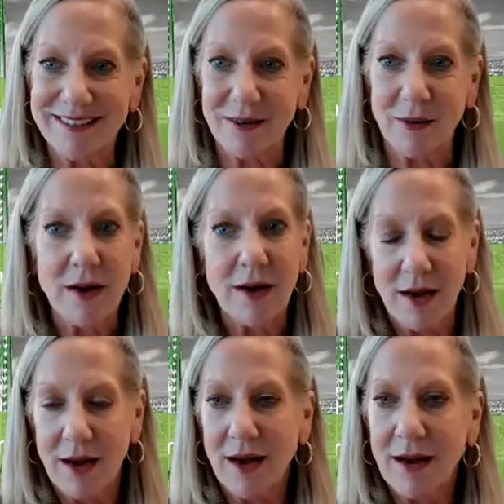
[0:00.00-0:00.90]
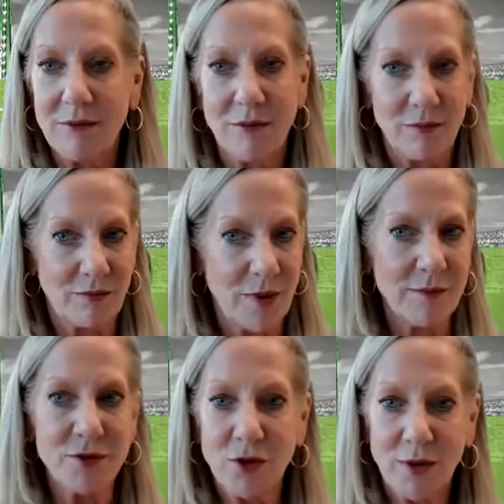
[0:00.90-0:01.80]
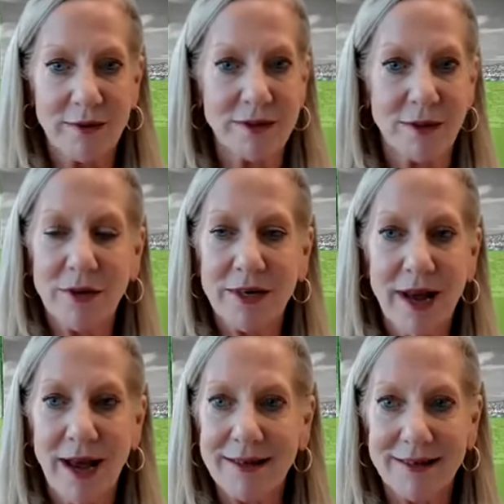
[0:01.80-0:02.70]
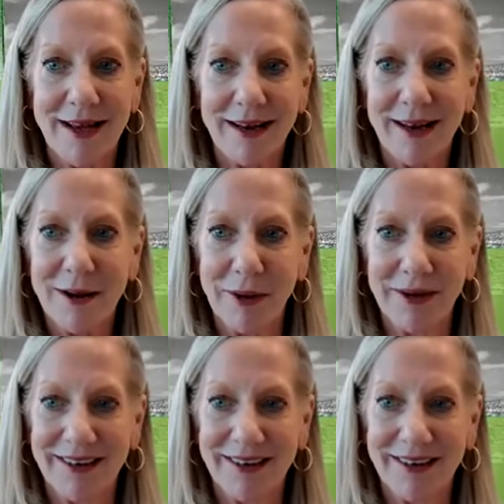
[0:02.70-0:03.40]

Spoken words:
So I'm sure you have something to add to that, Gabe.